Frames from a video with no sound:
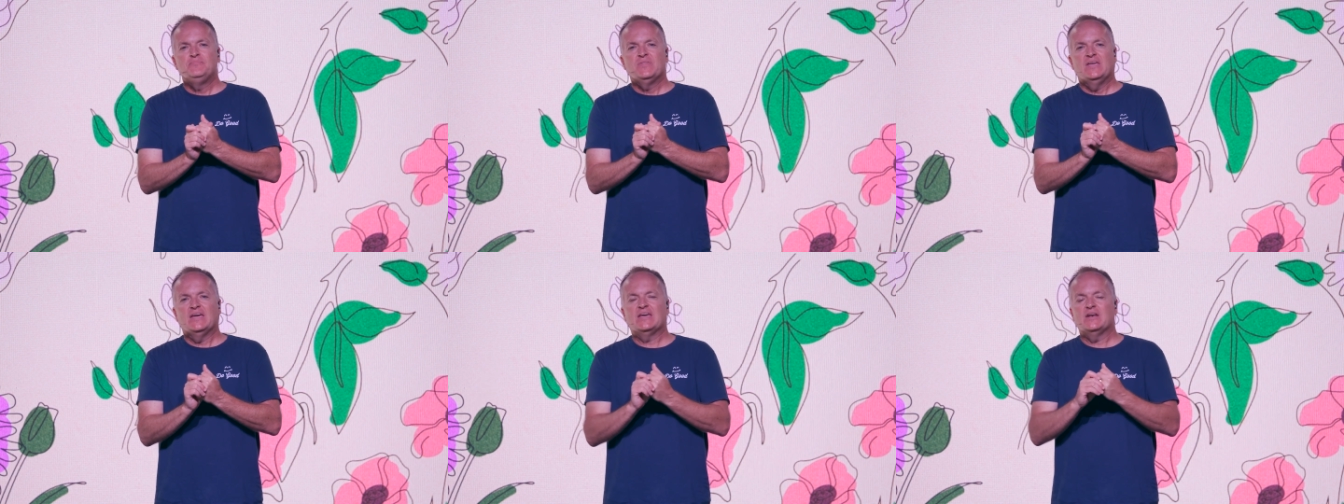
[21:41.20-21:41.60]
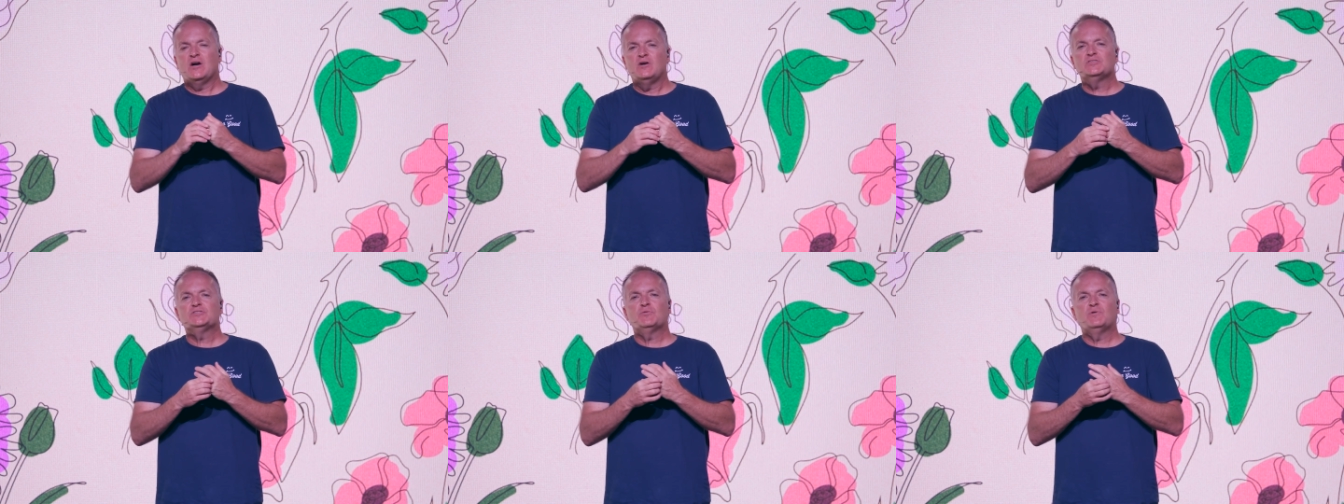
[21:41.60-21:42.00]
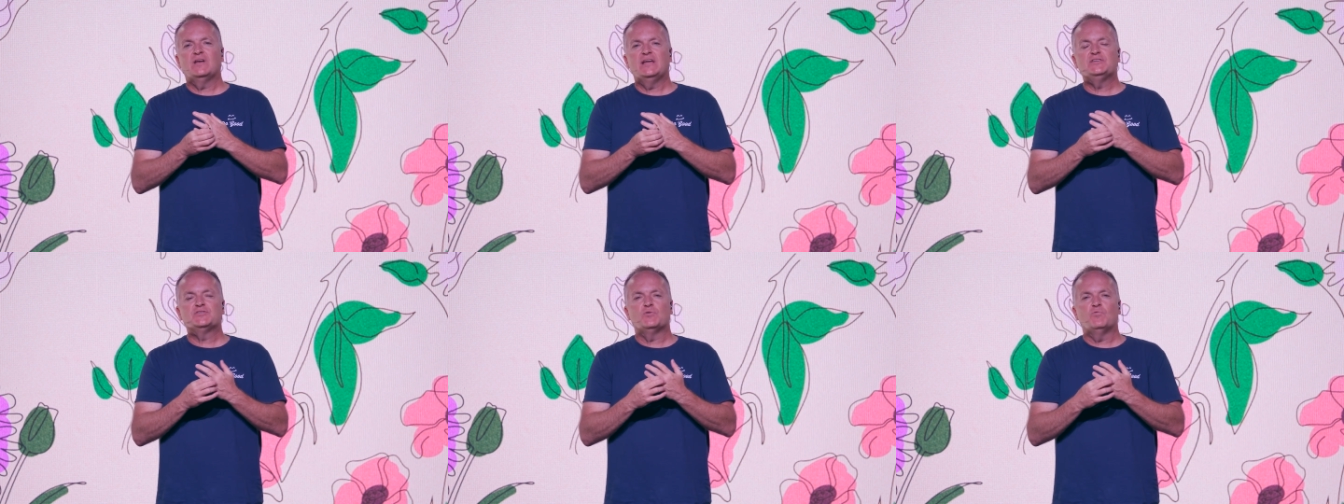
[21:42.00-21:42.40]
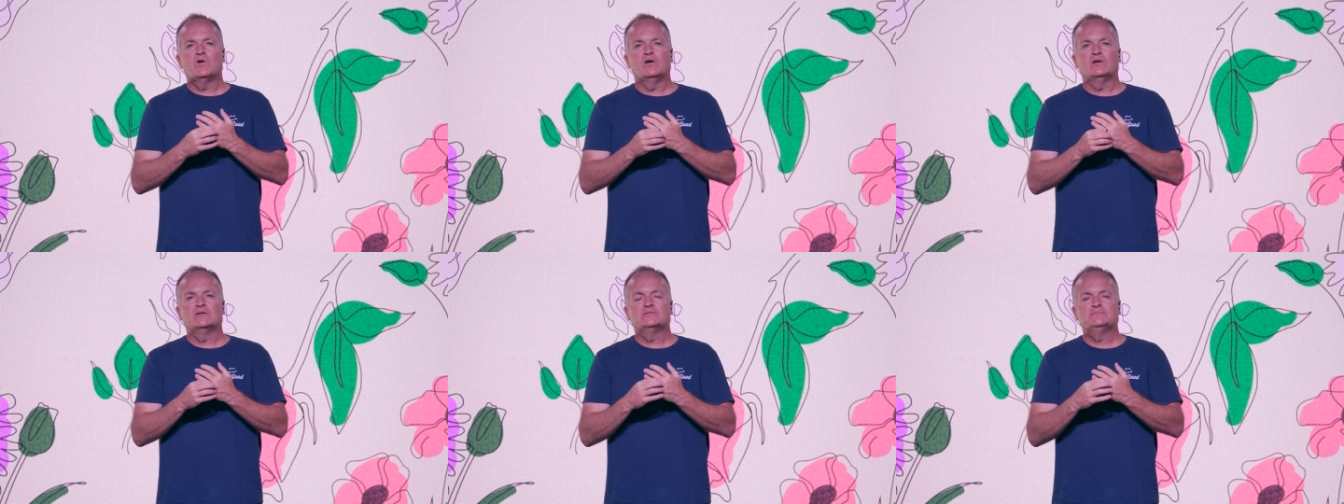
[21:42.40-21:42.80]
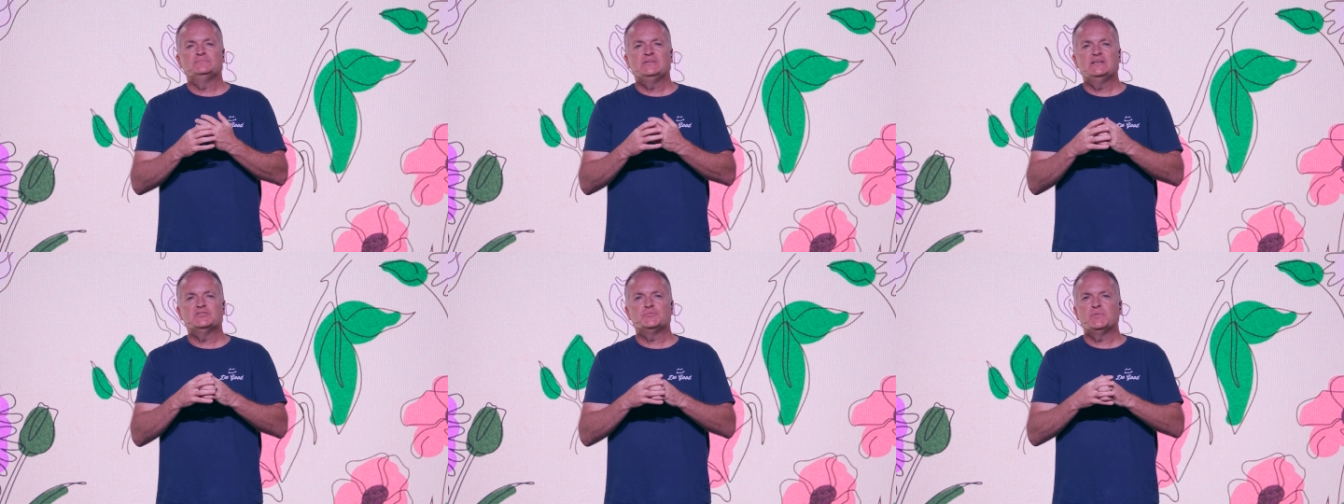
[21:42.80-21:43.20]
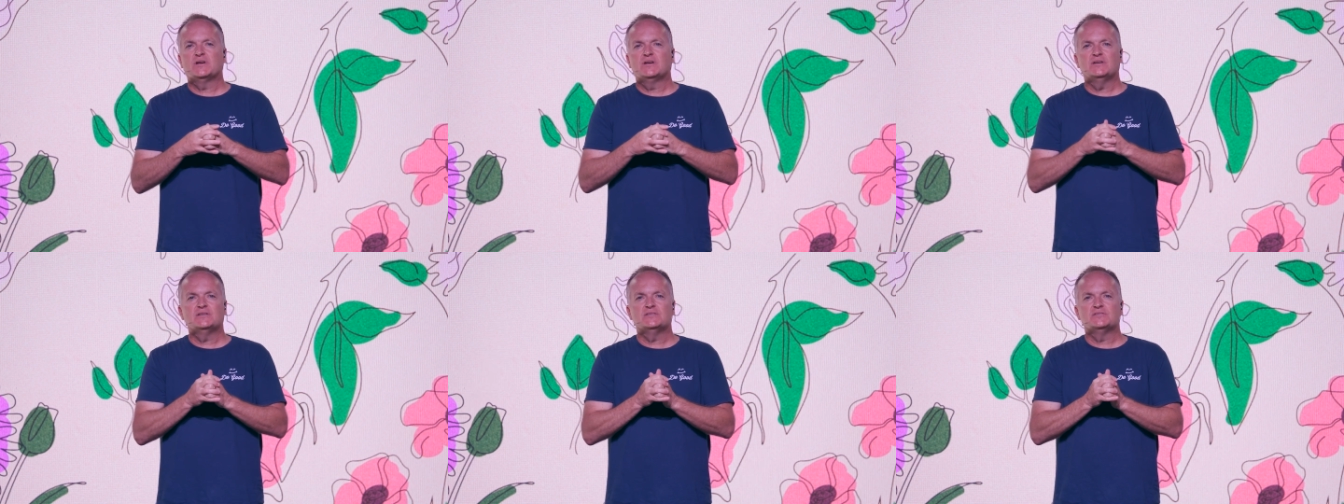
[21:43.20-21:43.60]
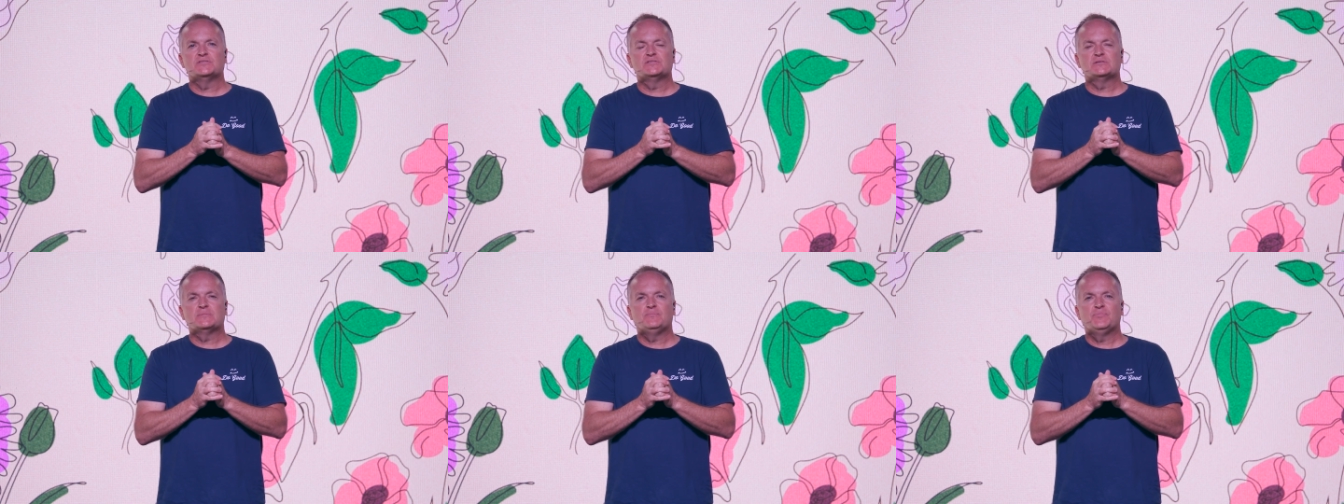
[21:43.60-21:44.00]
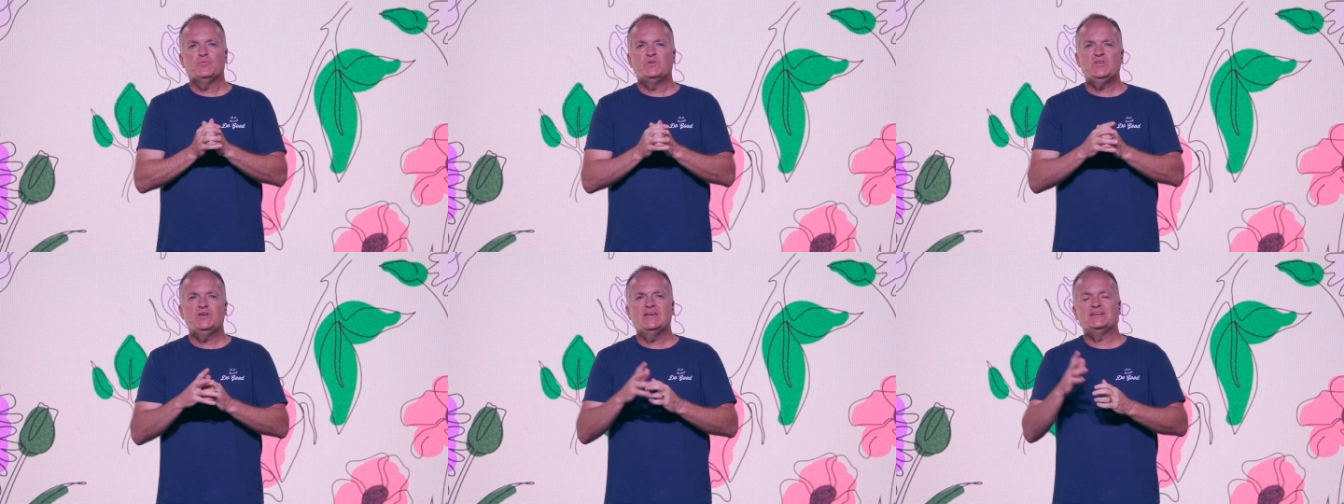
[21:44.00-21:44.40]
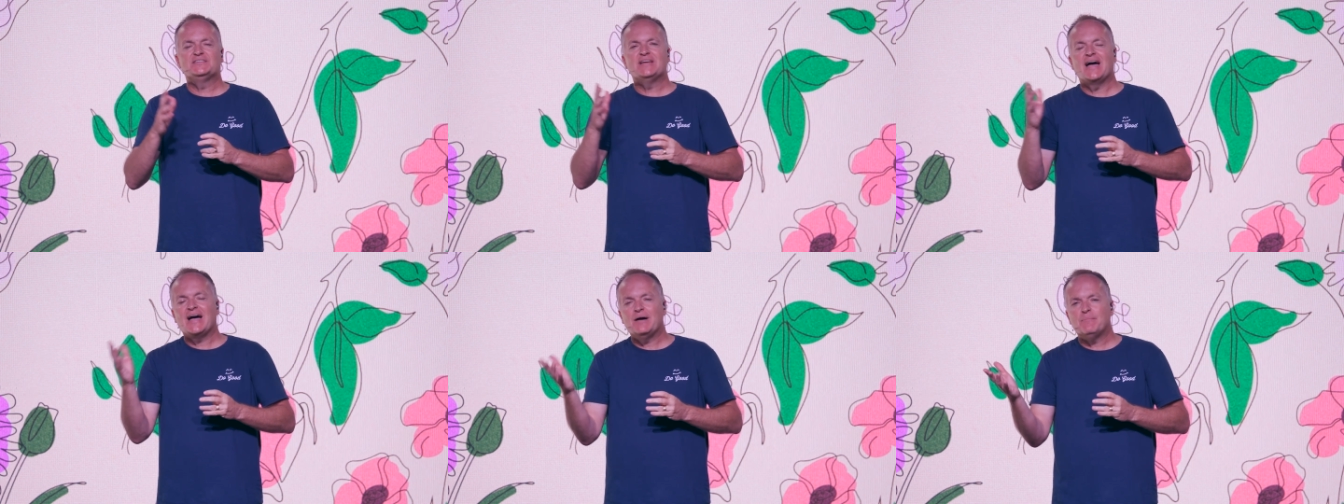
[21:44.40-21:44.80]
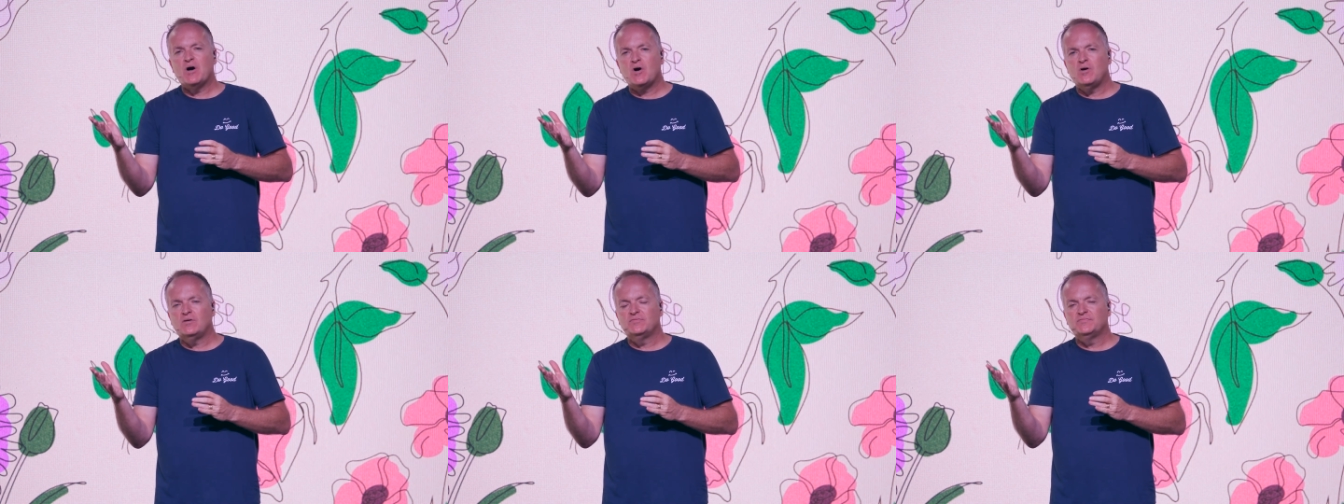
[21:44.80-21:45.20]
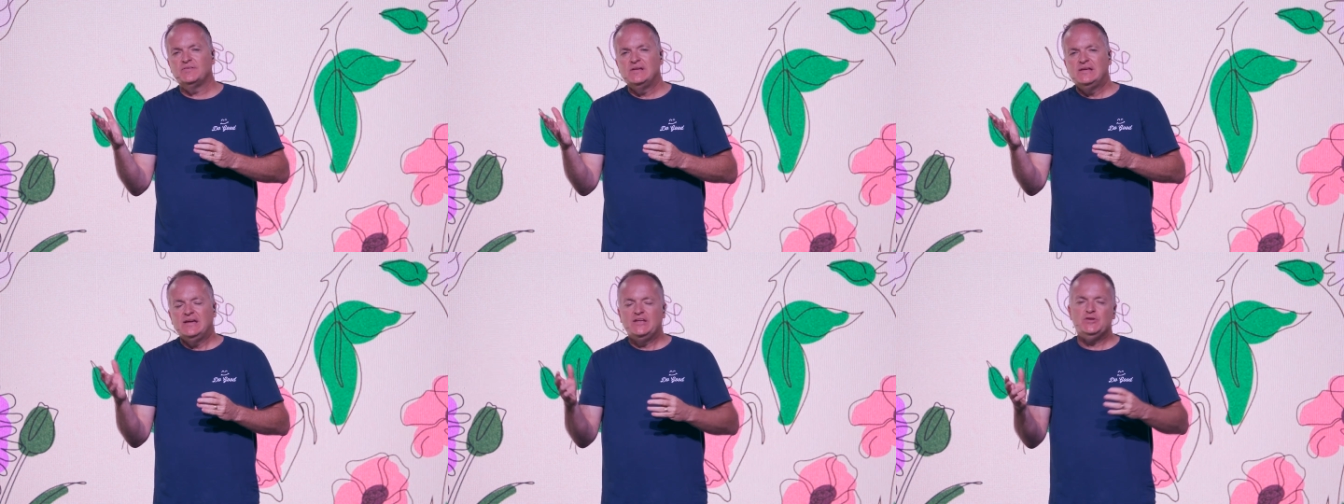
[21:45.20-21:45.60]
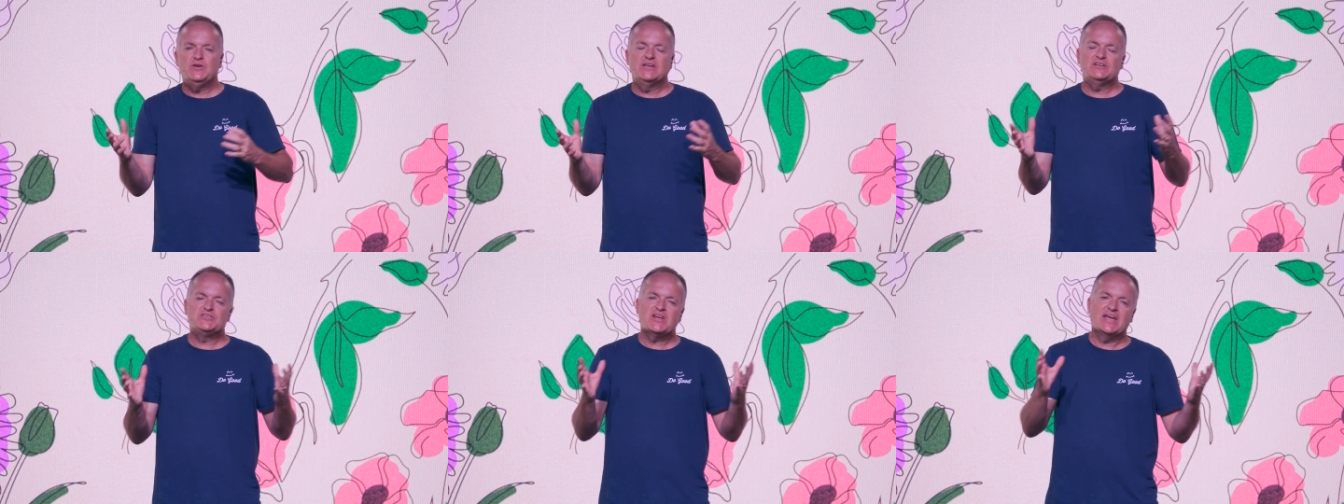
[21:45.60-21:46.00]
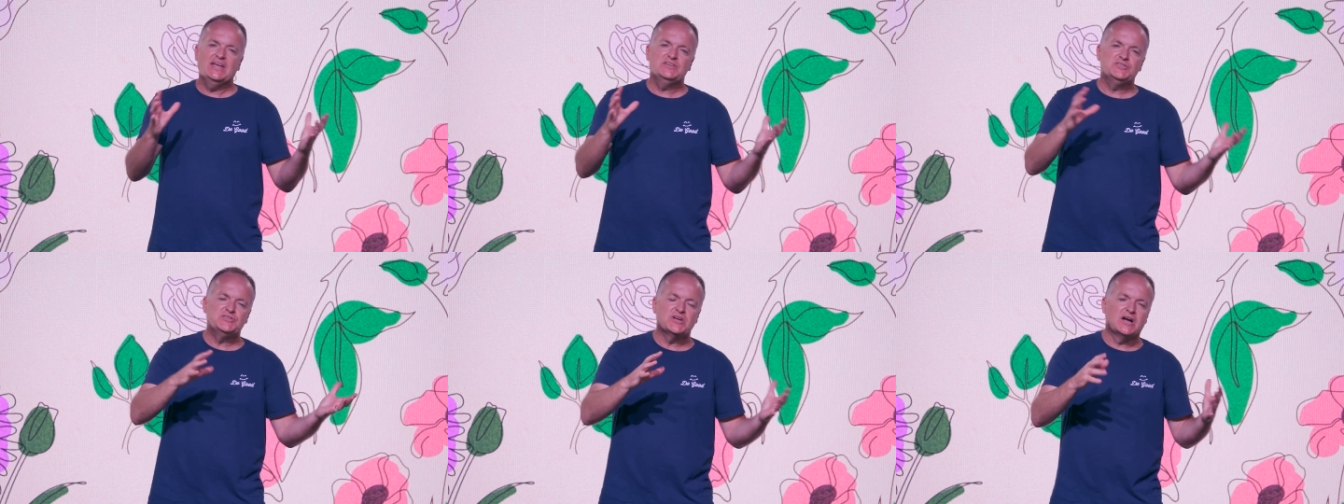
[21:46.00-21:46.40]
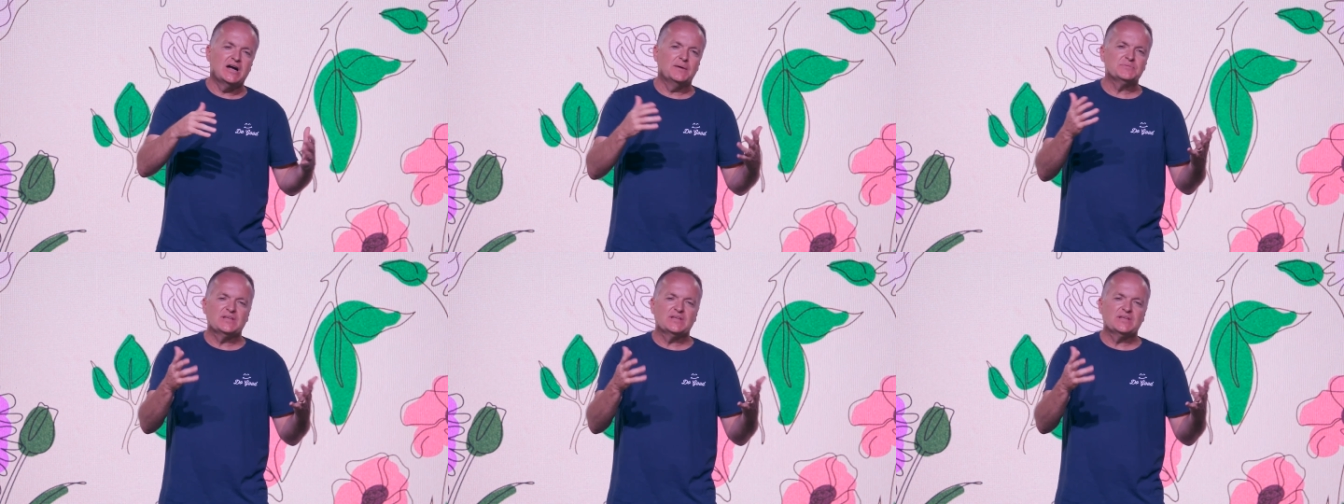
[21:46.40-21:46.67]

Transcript: It can also relate to work, is because when you get time off and you get changed jobs,